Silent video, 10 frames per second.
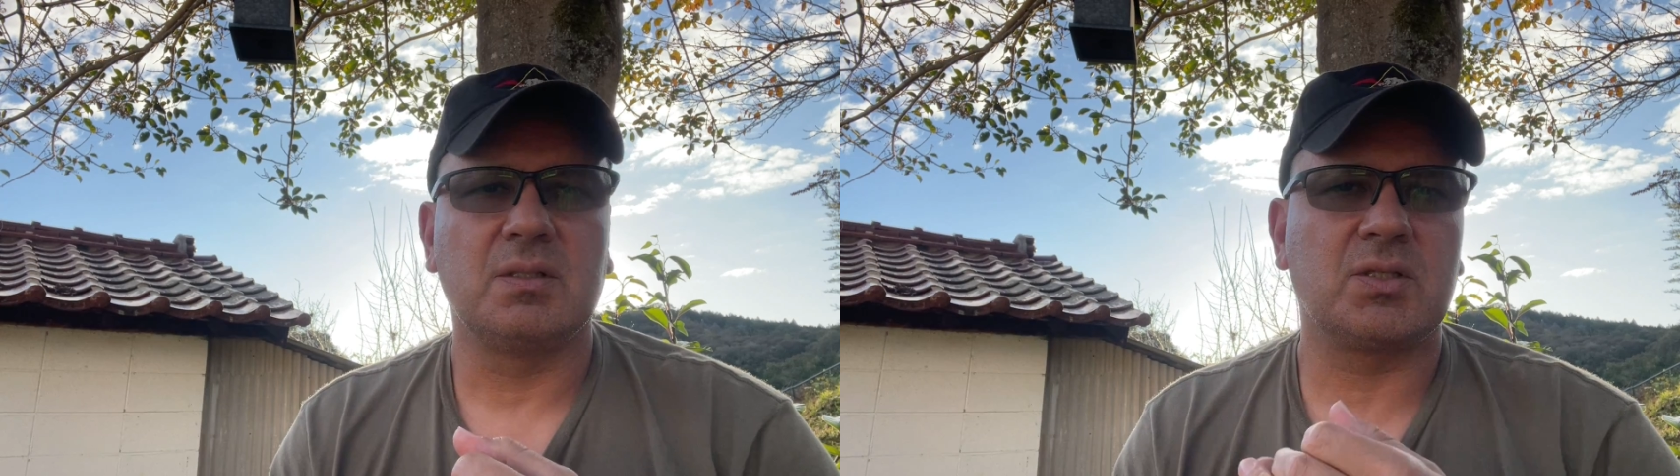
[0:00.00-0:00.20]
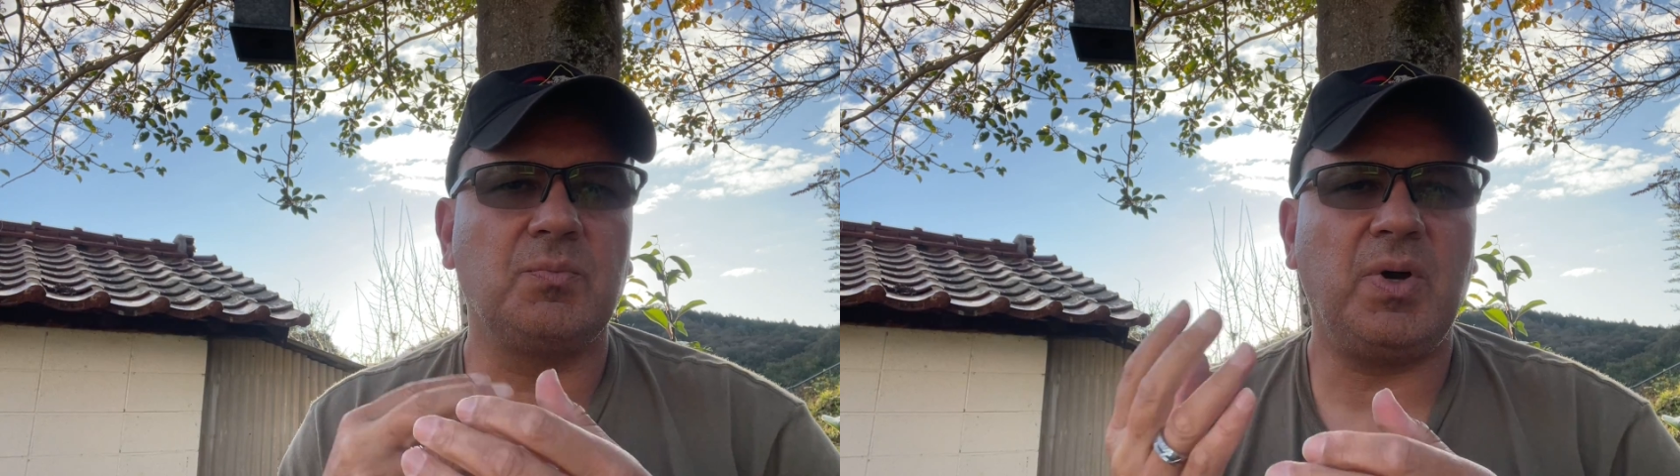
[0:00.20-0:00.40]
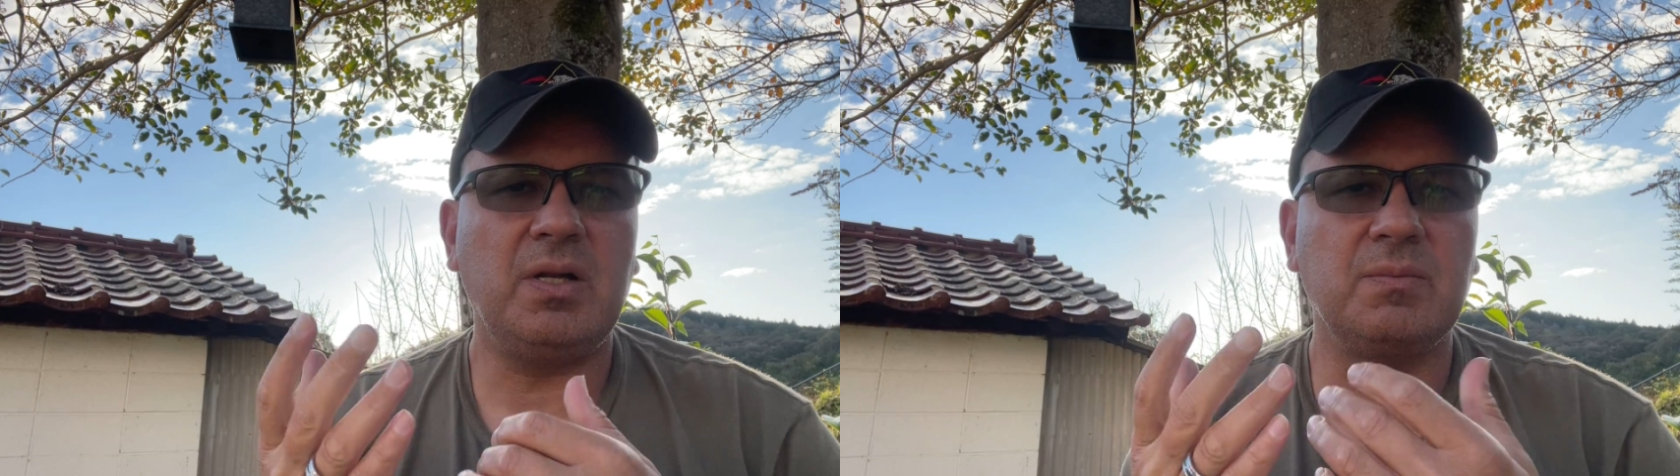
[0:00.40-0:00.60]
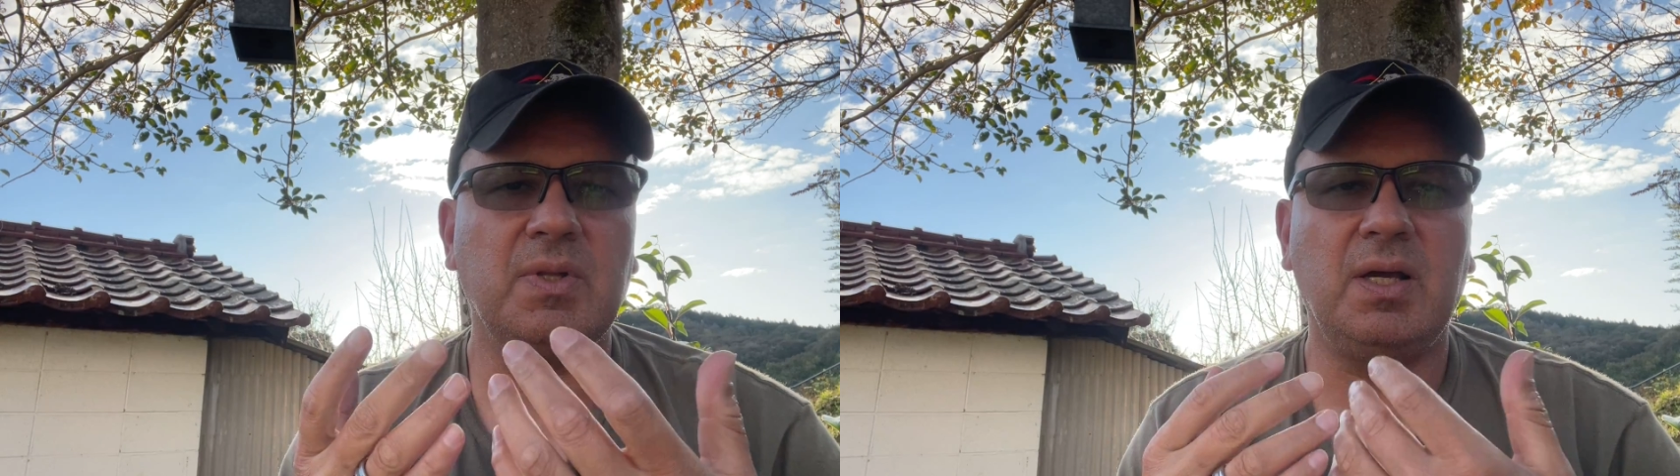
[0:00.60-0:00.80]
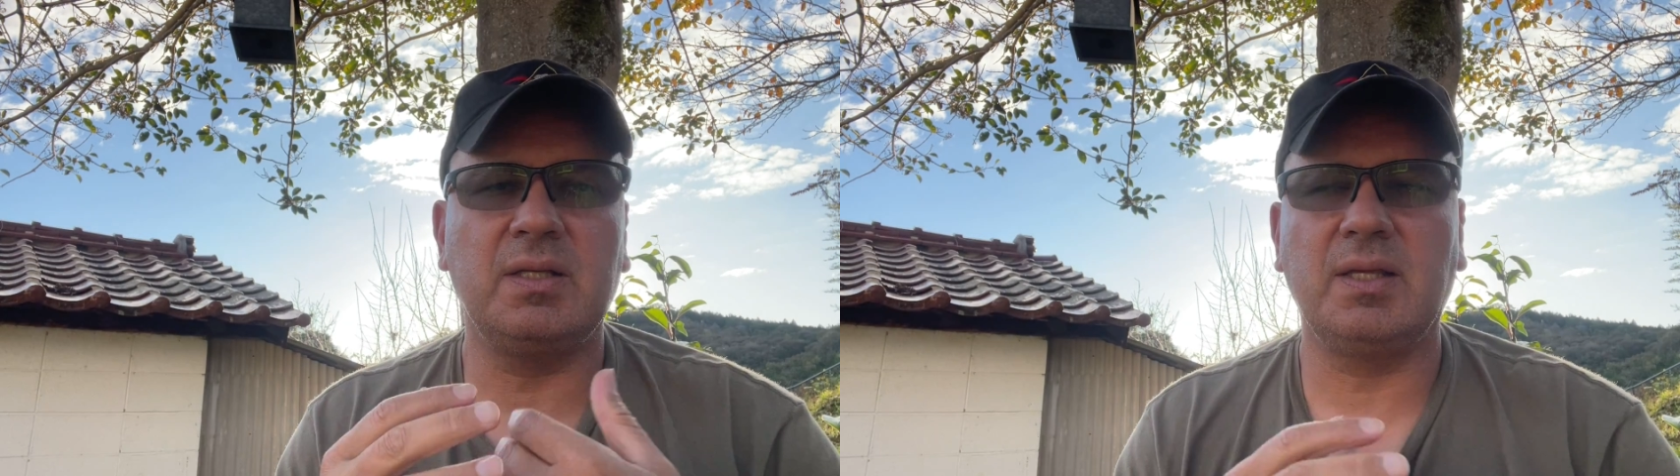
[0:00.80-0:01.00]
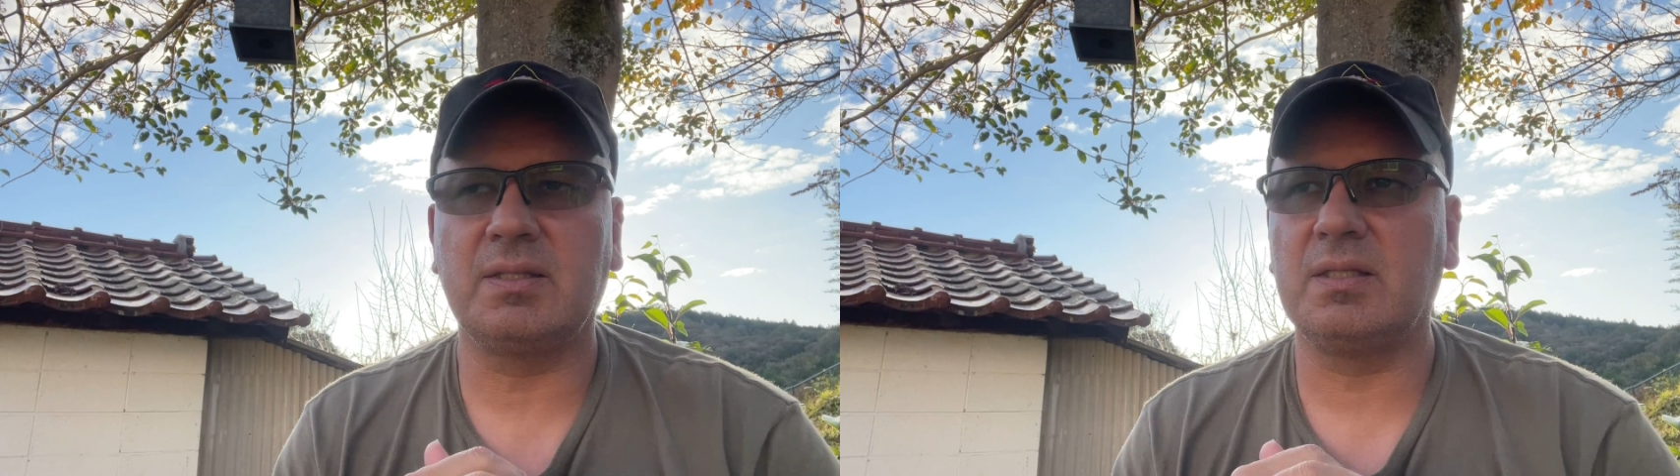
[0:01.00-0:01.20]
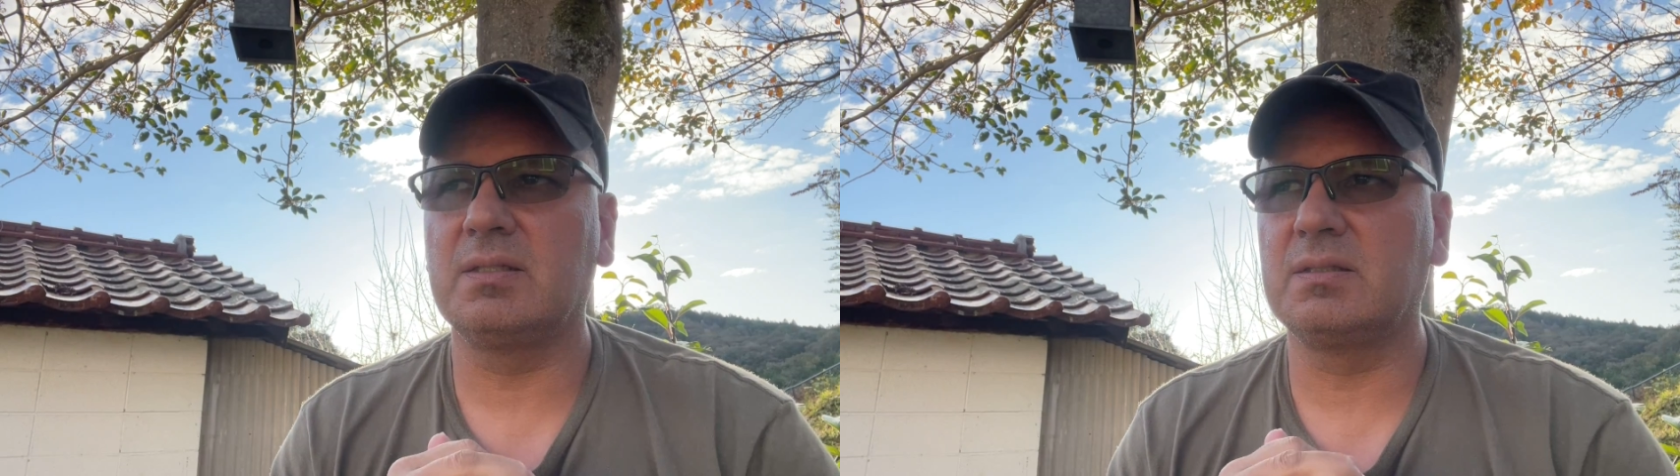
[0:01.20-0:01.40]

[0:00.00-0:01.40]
So bottom line, at the end